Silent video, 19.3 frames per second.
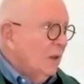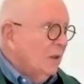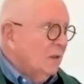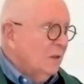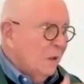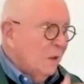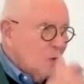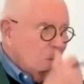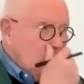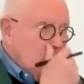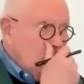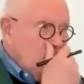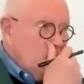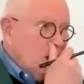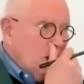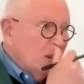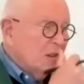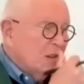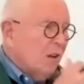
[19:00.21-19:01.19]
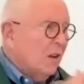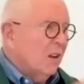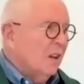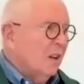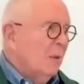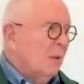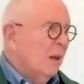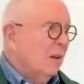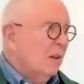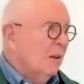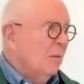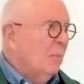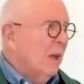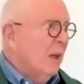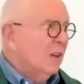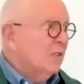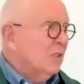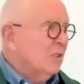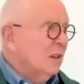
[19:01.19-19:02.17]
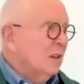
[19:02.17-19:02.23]
Isn't the Buddha talking about
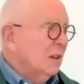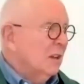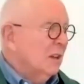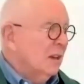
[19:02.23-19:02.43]
compassion